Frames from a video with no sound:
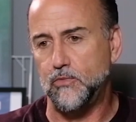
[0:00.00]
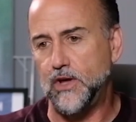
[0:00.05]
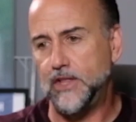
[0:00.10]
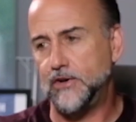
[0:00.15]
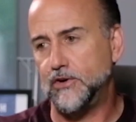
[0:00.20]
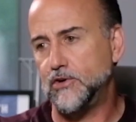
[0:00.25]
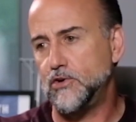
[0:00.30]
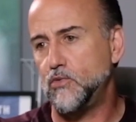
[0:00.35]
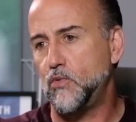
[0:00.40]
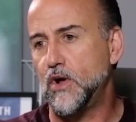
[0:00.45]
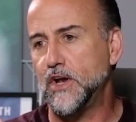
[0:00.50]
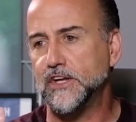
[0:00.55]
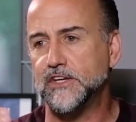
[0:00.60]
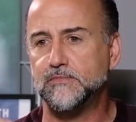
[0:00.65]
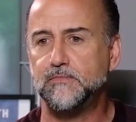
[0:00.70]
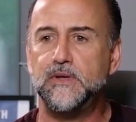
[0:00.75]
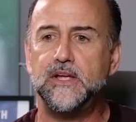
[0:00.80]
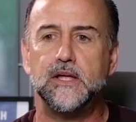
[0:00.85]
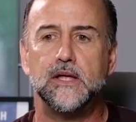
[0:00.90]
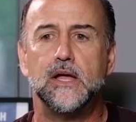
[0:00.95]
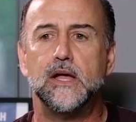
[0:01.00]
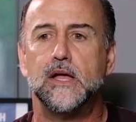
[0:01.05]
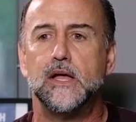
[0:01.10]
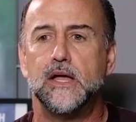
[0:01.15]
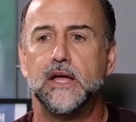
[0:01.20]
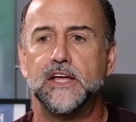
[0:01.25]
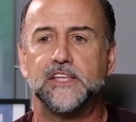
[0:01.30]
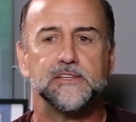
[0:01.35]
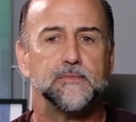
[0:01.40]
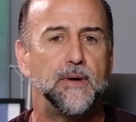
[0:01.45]
so whether you want to be
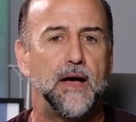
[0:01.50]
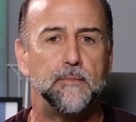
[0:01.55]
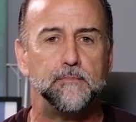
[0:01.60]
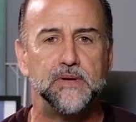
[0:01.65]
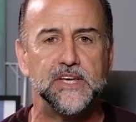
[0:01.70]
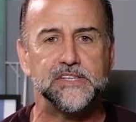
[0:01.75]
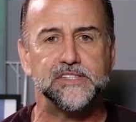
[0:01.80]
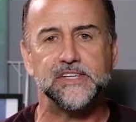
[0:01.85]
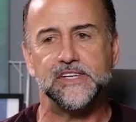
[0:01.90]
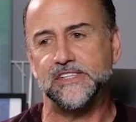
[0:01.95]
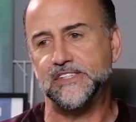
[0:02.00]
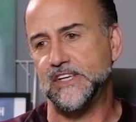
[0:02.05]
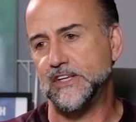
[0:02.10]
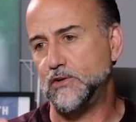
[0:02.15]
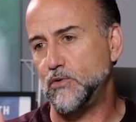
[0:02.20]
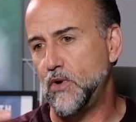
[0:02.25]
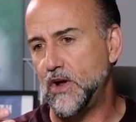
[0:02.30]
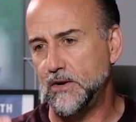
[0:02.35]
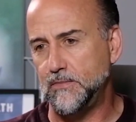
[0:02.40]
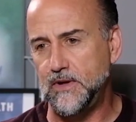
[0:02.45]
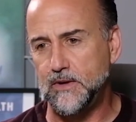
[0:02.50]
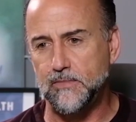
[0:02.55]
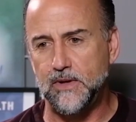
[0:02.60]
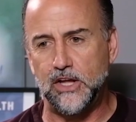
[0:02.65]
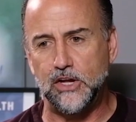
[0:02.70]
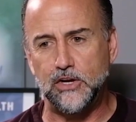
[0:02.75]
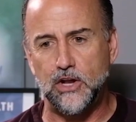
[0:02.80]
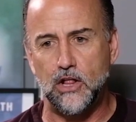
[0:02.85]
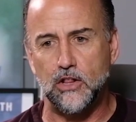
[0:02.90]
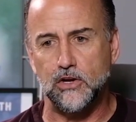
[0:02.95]
it's about business and you want to be a
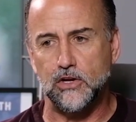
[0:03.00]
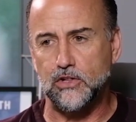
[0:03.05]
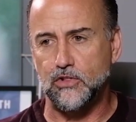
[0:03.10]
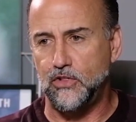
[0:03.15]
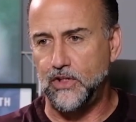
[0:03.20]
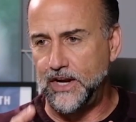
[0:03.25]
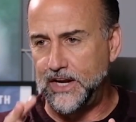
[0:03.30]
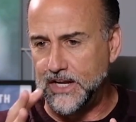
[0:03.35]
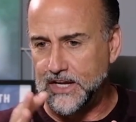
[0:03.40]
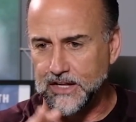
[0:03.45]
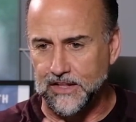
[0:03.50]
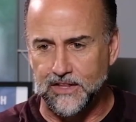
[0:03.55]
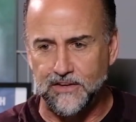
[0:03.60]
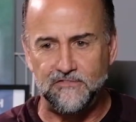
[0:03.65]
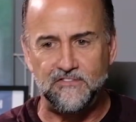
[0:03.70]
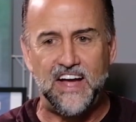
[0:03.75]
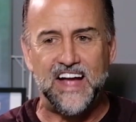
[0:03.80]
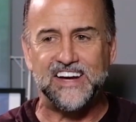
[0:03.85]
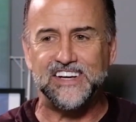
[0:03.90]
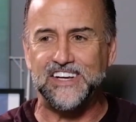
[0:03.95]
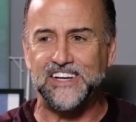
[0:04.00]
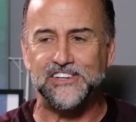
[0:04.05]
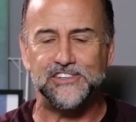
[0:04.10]
million dollar clinic and the fact